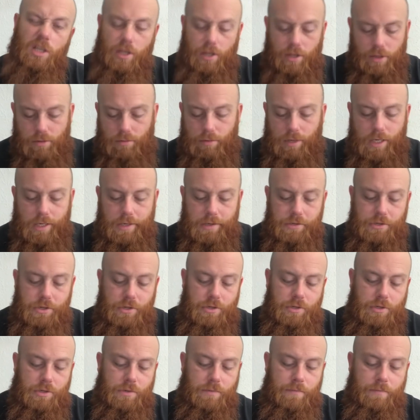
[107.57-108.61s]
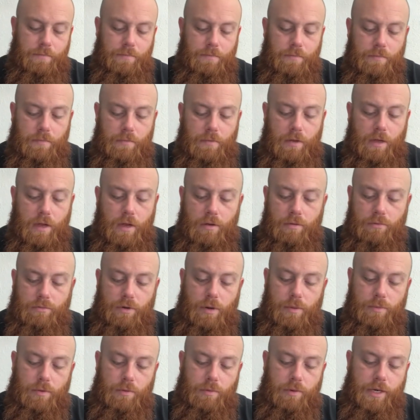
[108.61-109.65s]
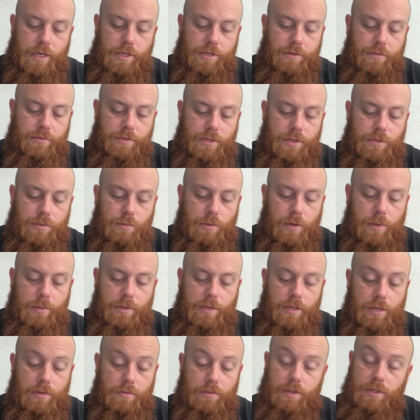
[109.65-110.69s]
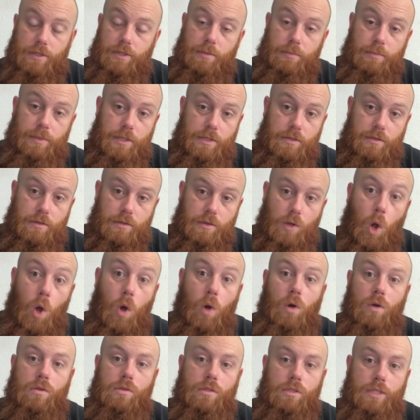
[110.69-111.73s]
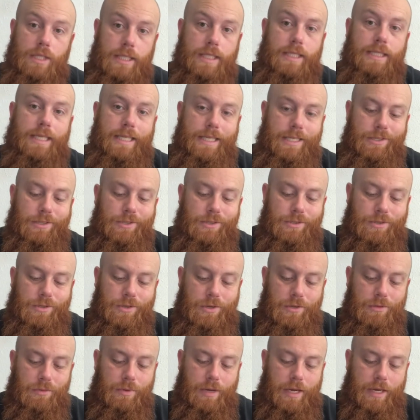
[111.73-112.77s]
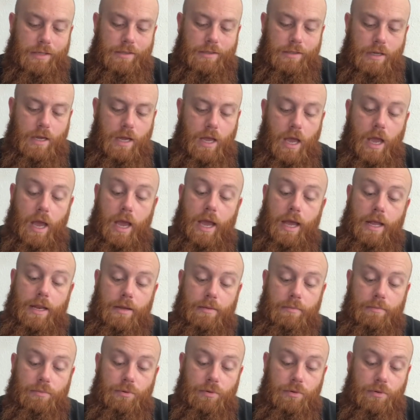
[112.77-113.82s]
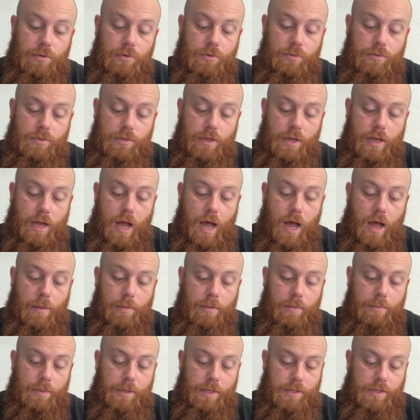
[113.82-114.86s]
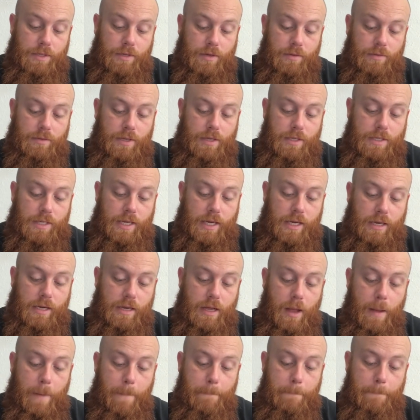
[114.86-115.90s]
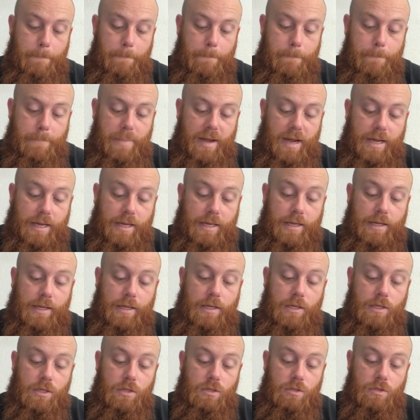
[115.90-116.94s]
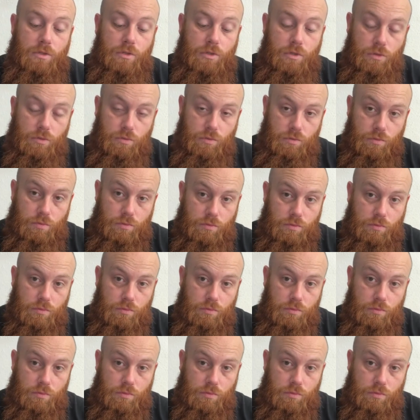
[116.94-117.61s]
3 inches from the range of this weapon if it's a pistol, or 6 inches otherwise, and improve the armor piercing of the attack by 2.